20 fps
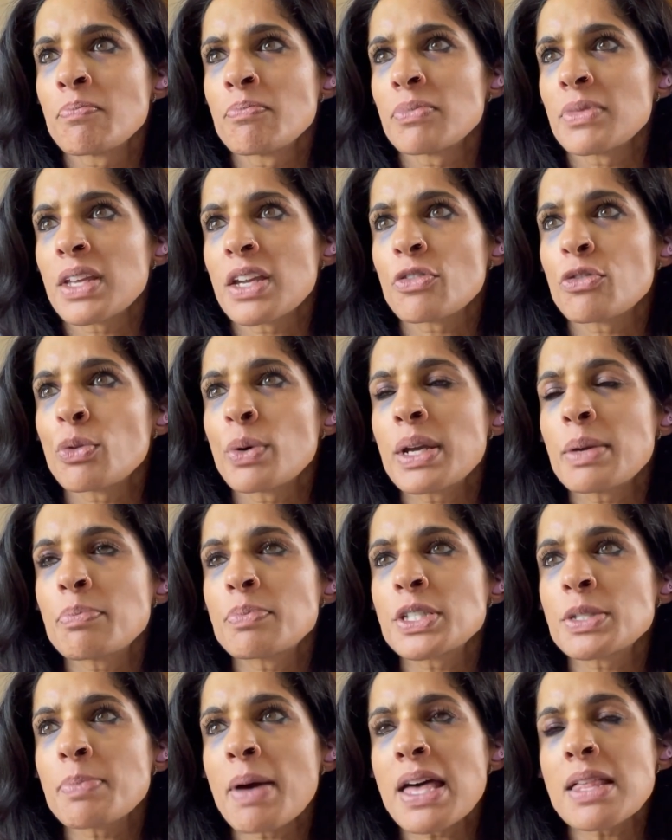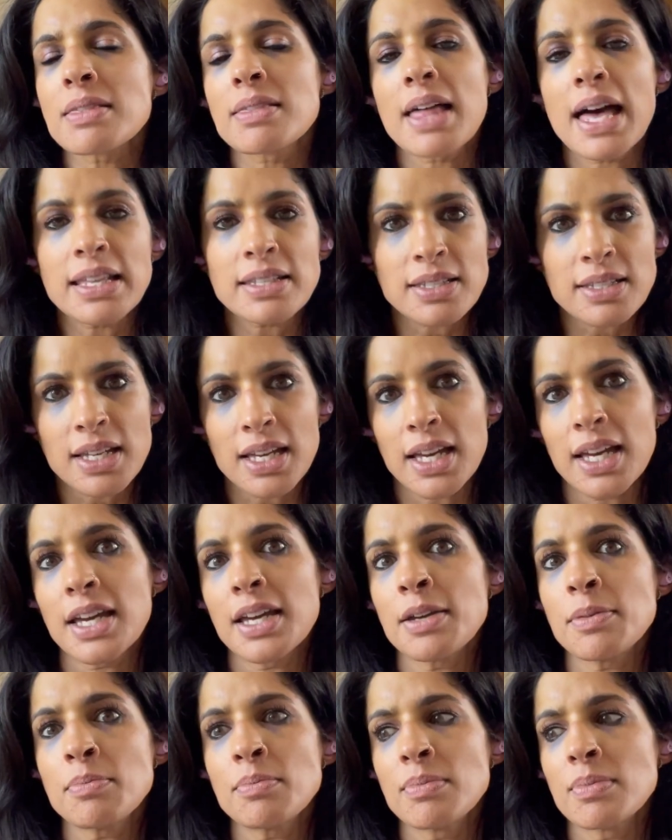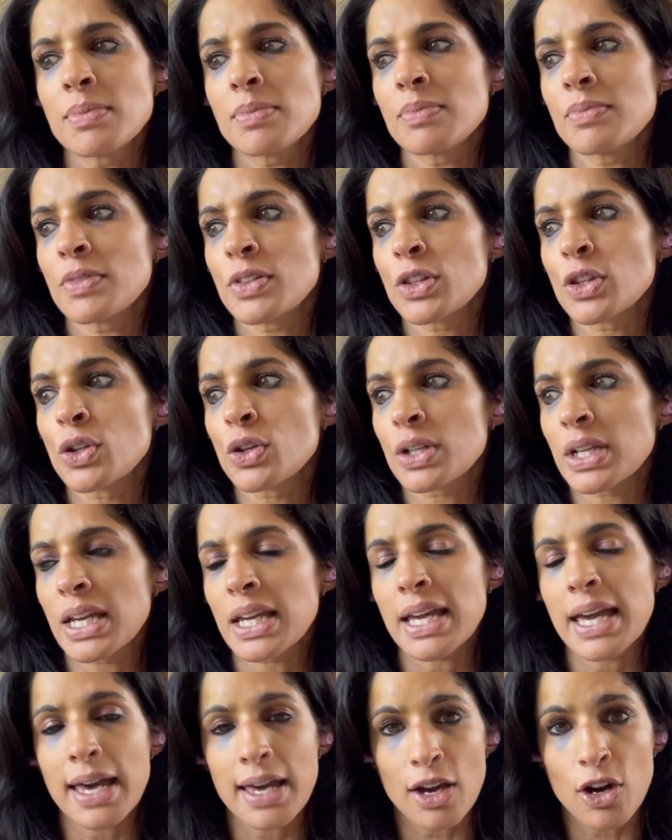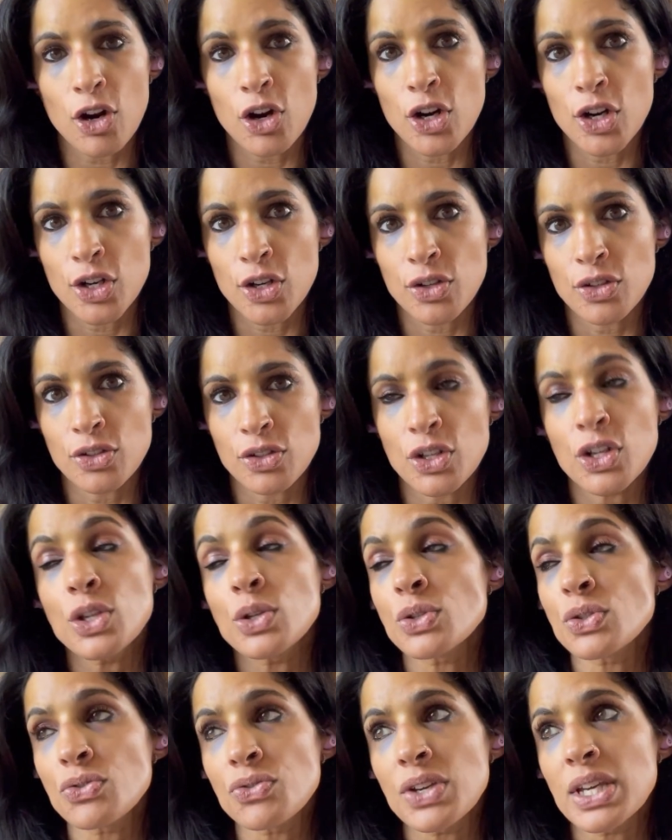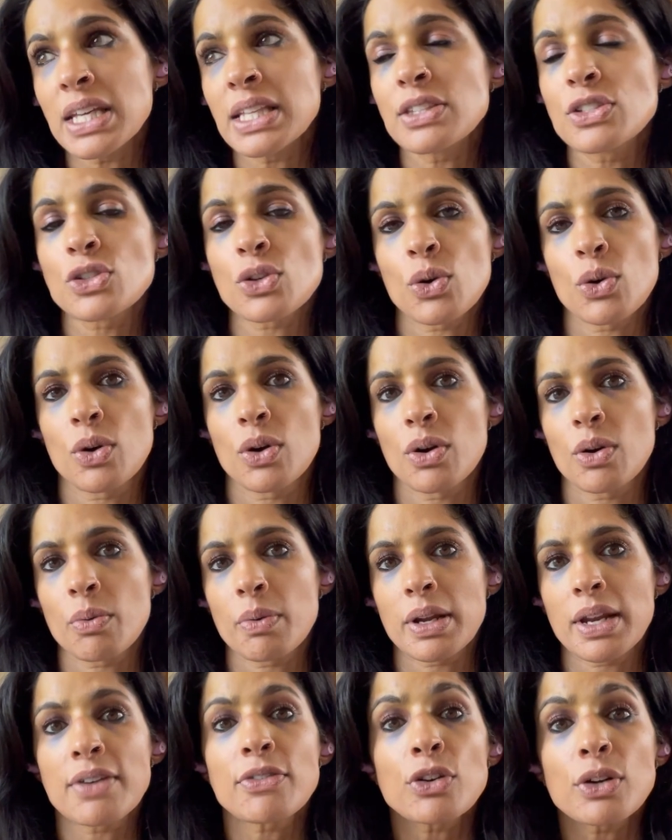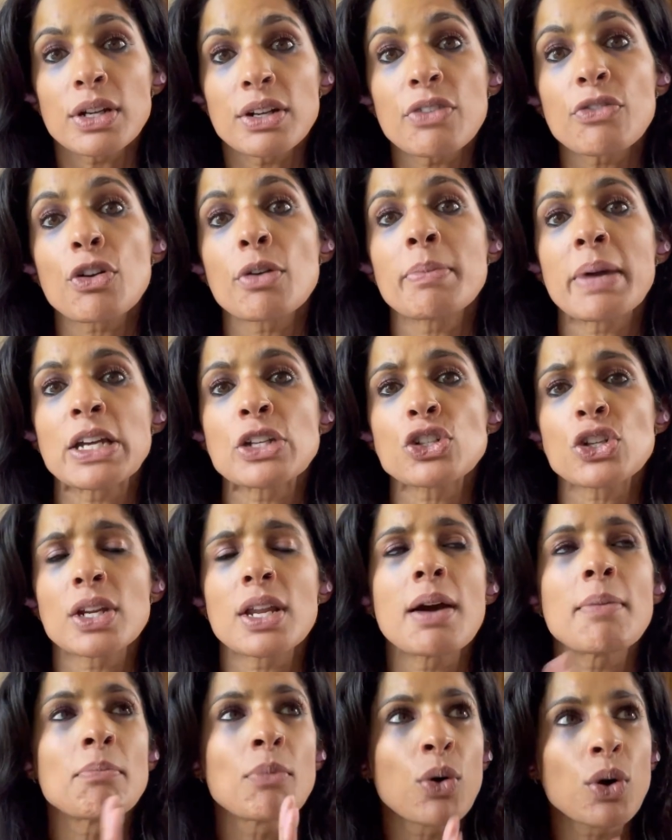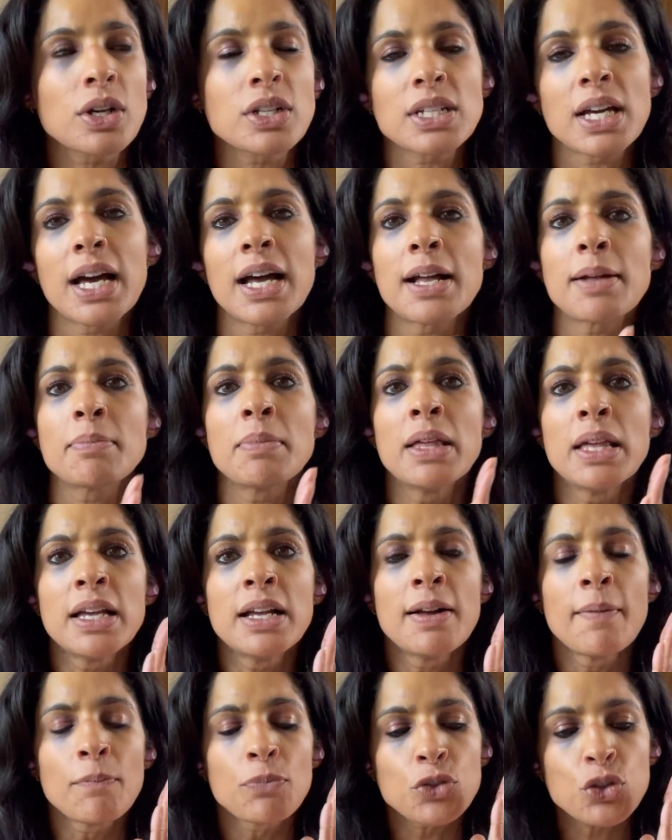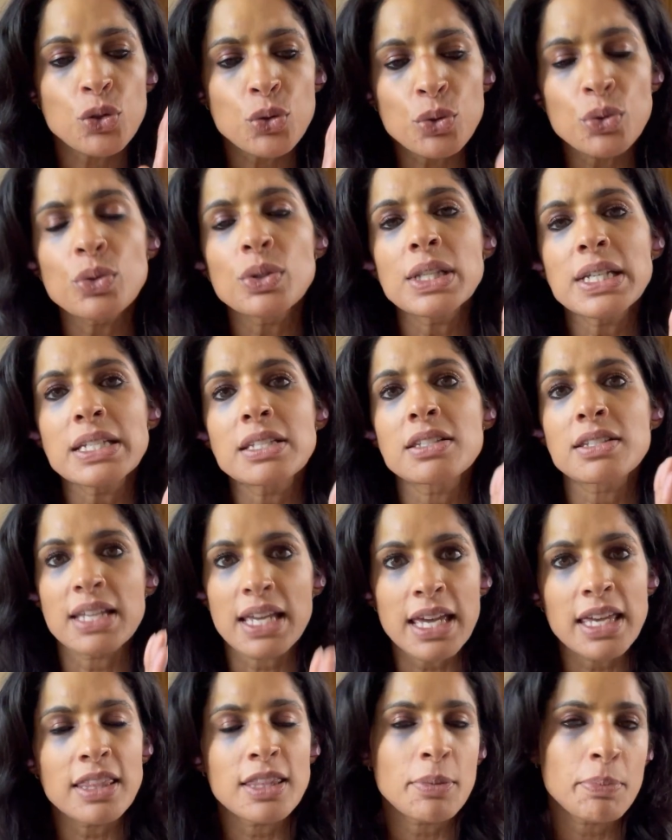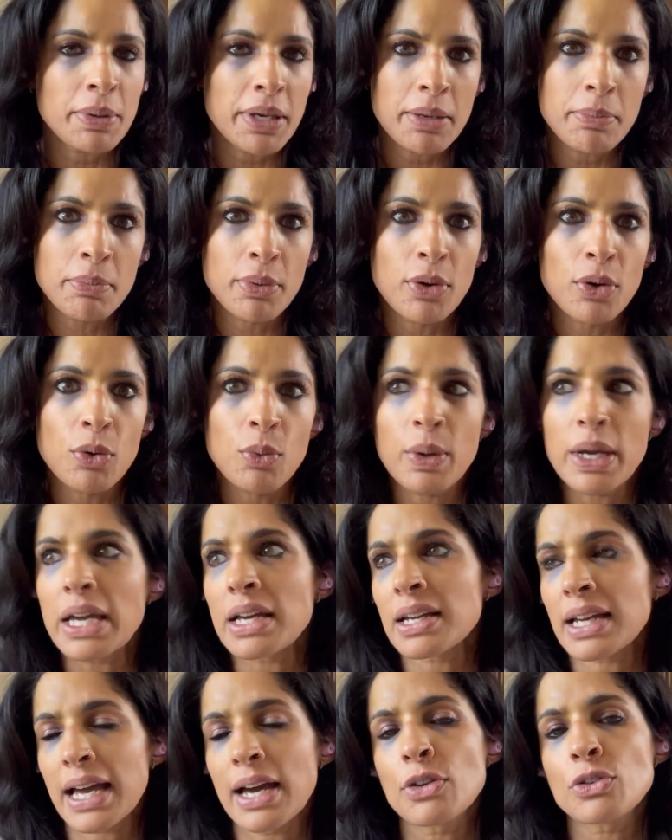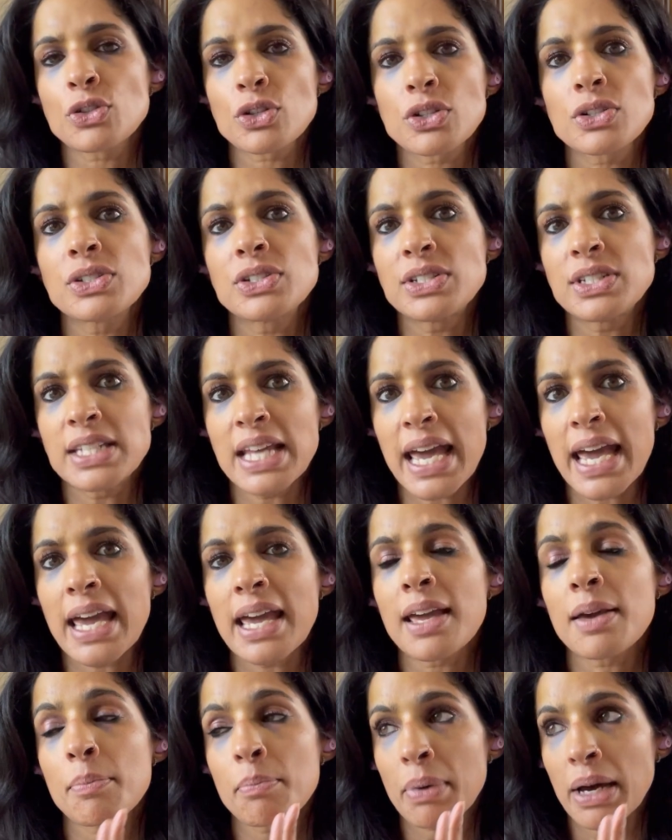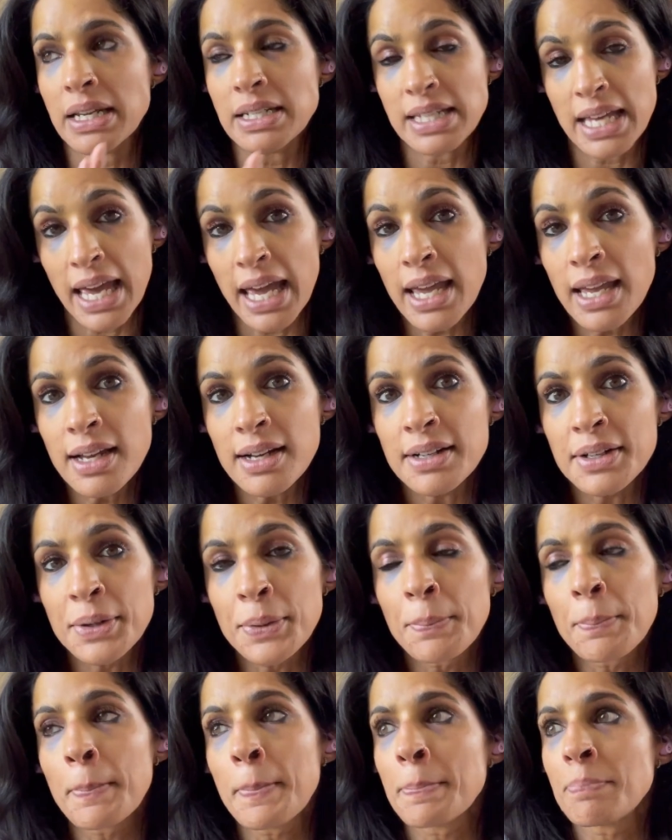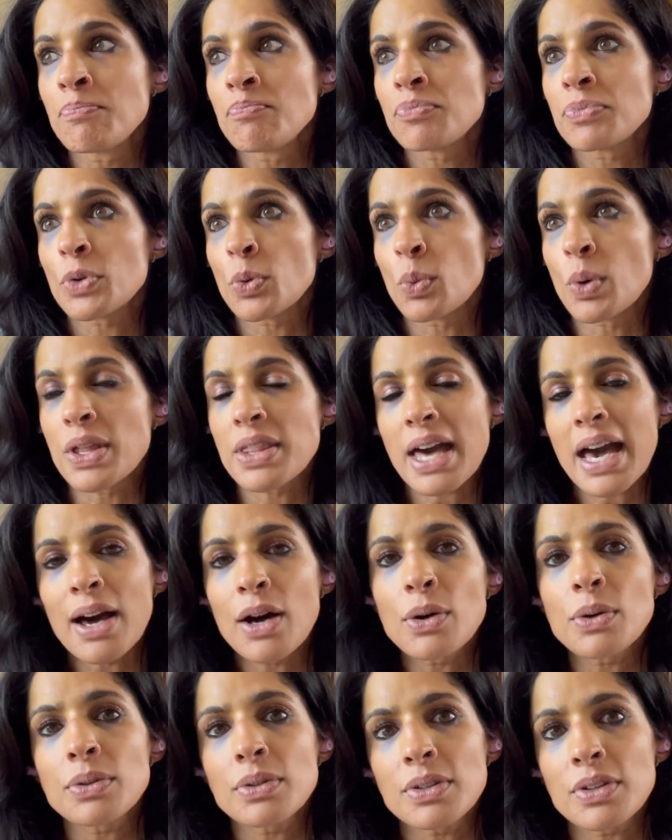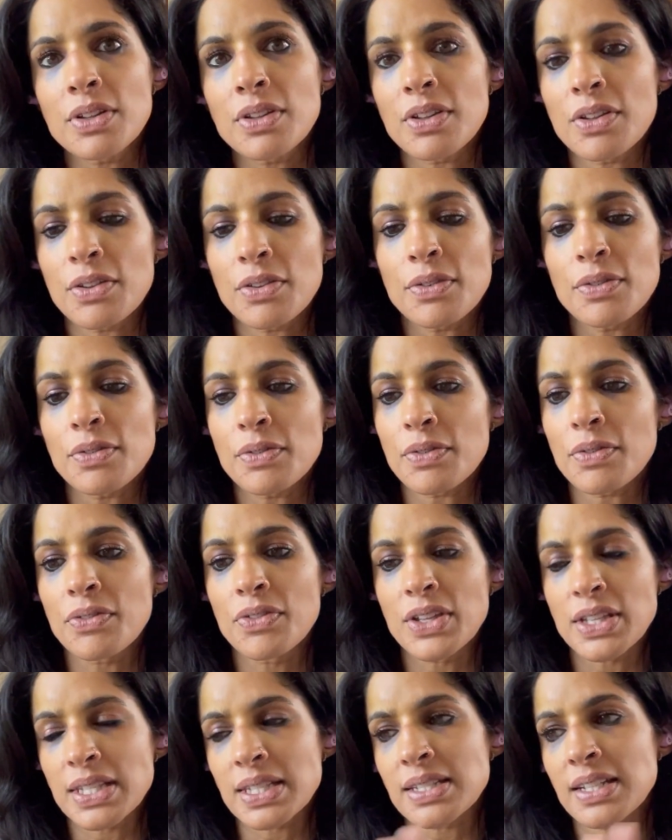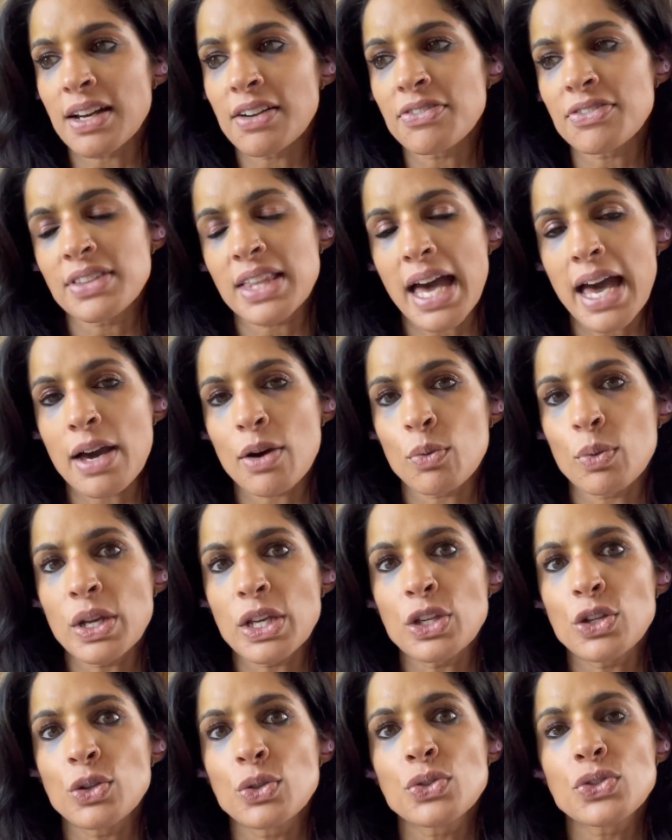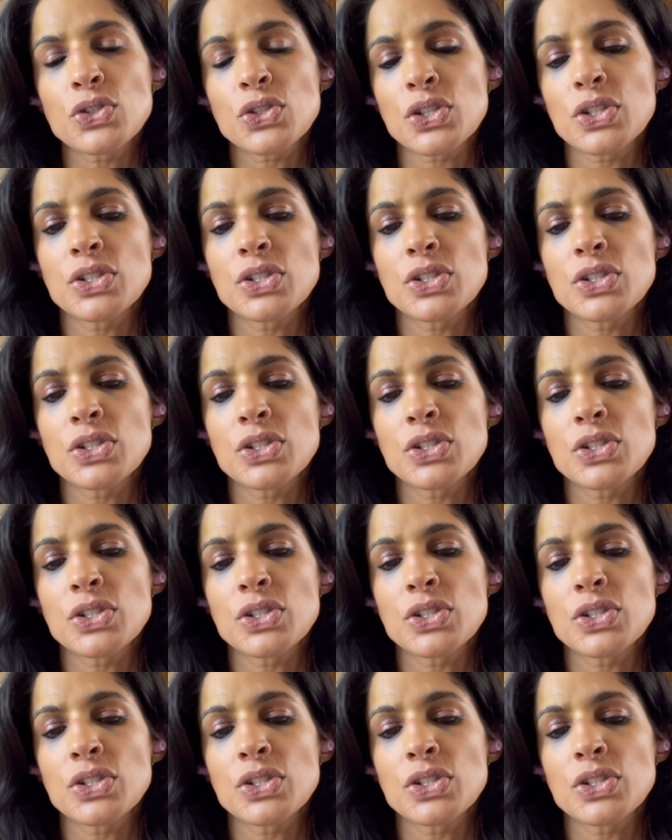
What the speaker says: If we spent less time looking at our news feeds or whatever information and more time truly seeing the people we encounter day by day without the stuff that we use to